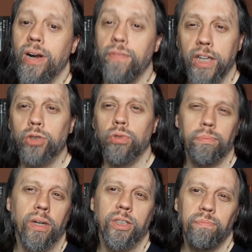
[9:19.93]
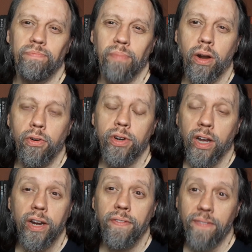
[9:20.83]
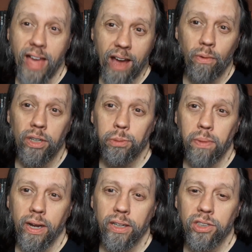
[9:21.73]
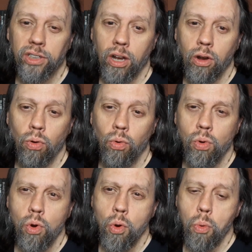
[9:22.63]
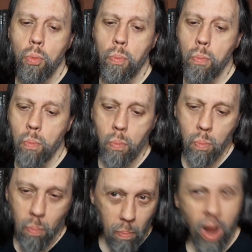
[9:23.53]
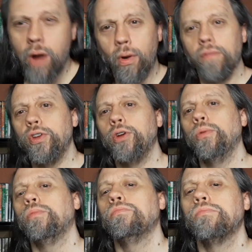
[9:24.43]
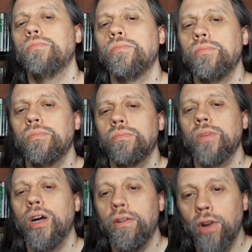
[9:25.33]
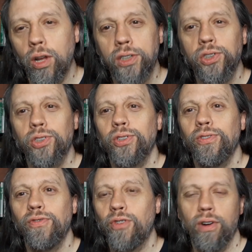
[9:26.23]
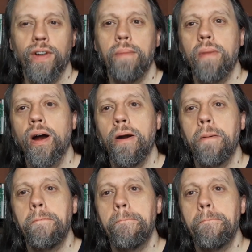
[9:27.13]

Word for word: this was much better done in that respect so my review of lust for a vampire